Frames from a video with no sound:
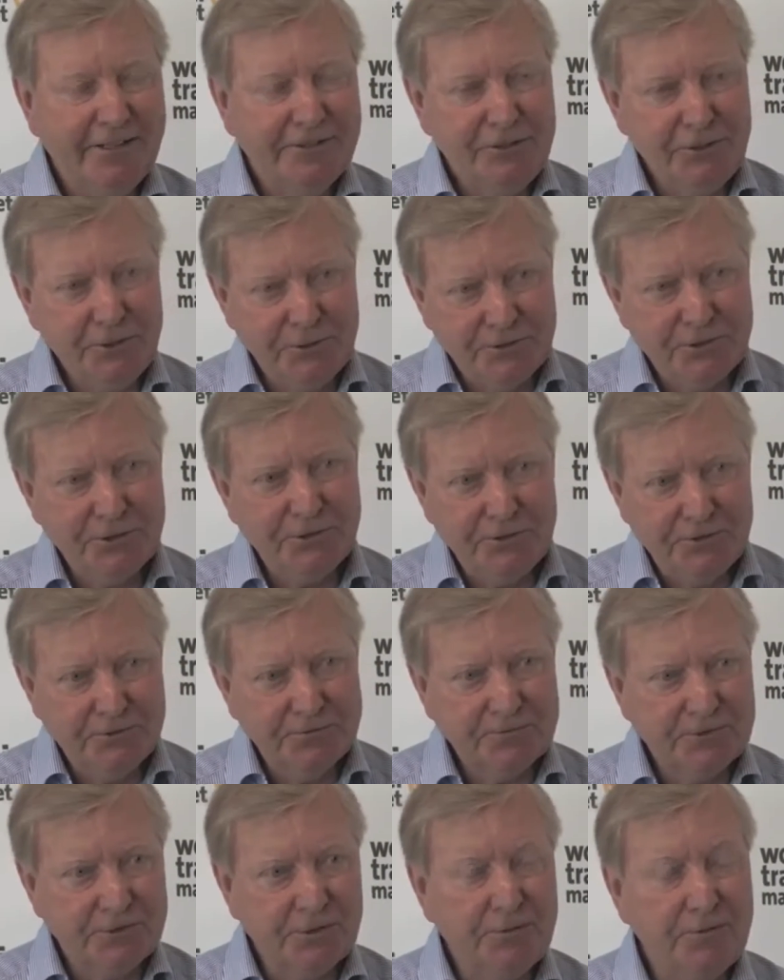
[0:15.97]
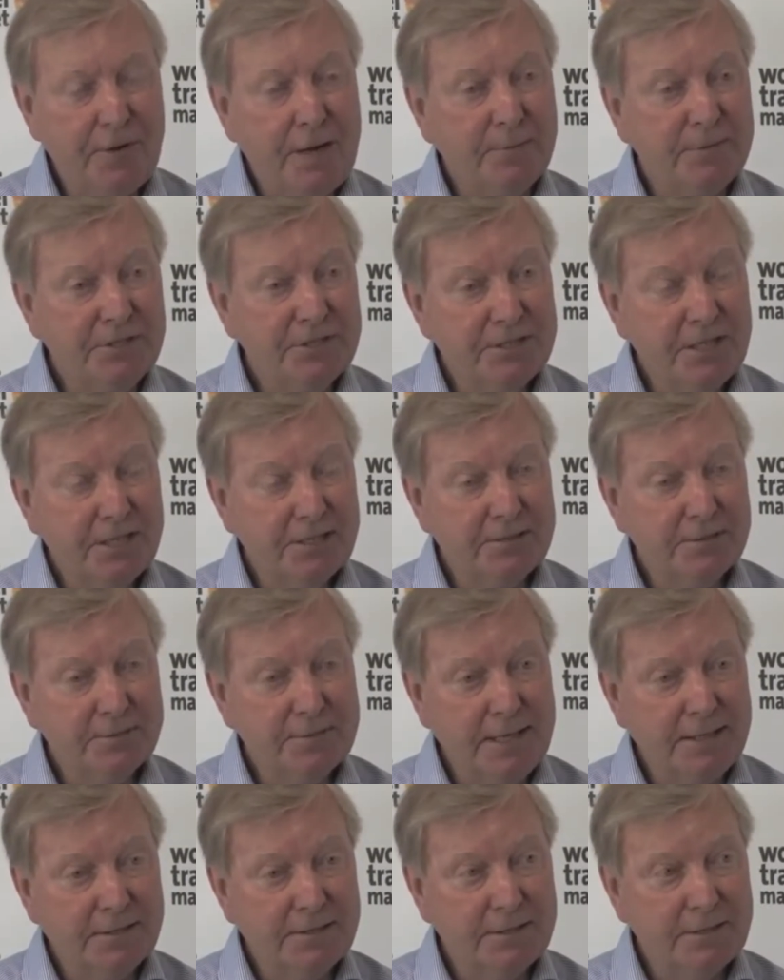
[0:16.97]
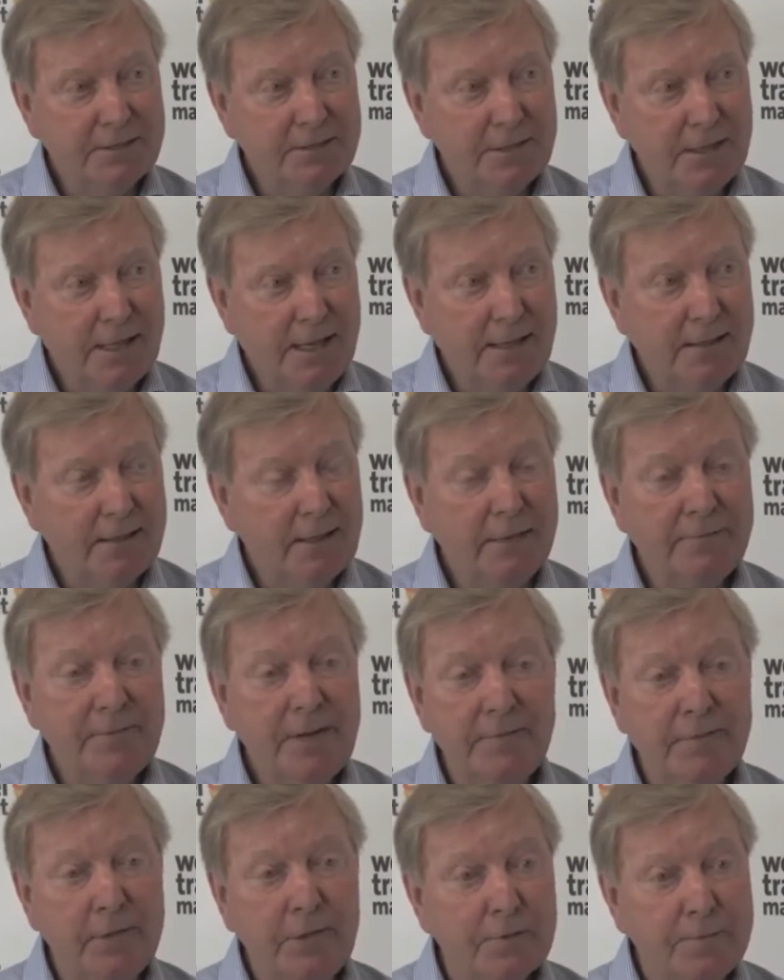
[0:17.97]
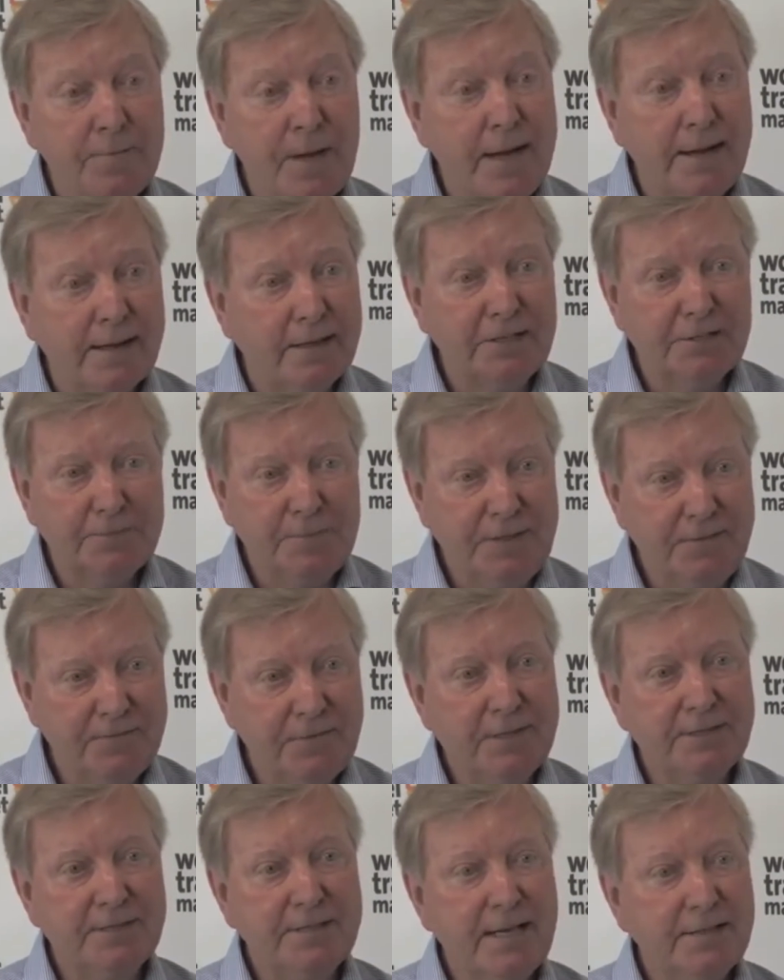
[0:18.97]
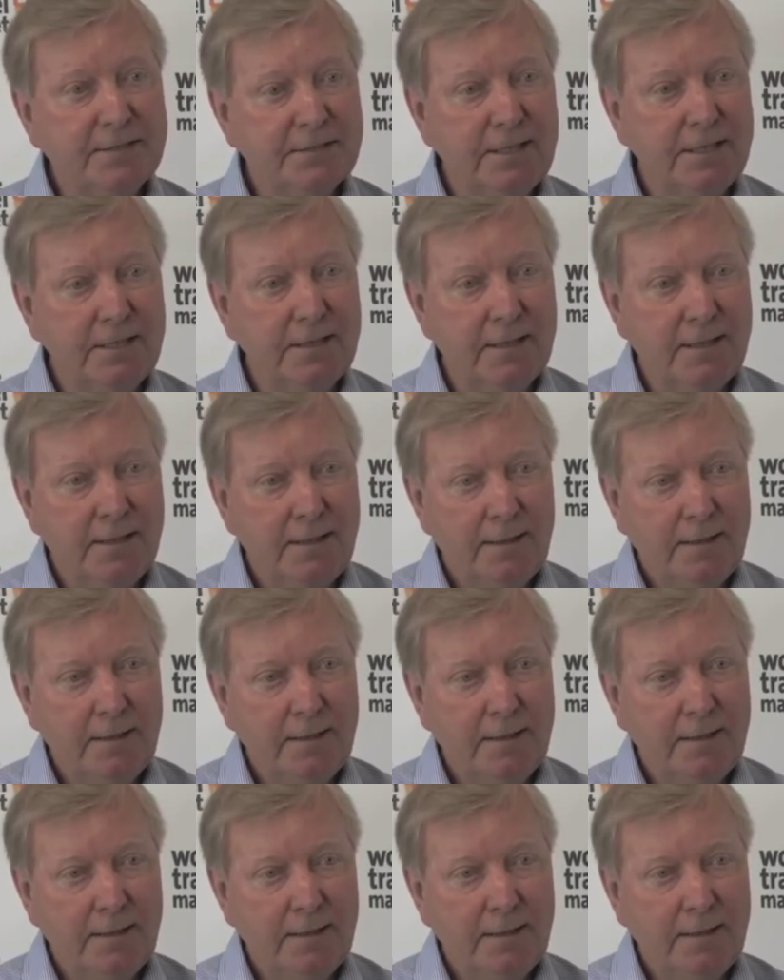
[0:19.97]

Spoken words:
due to sort of family circumstances, and I've never looked back. It's been fantastic.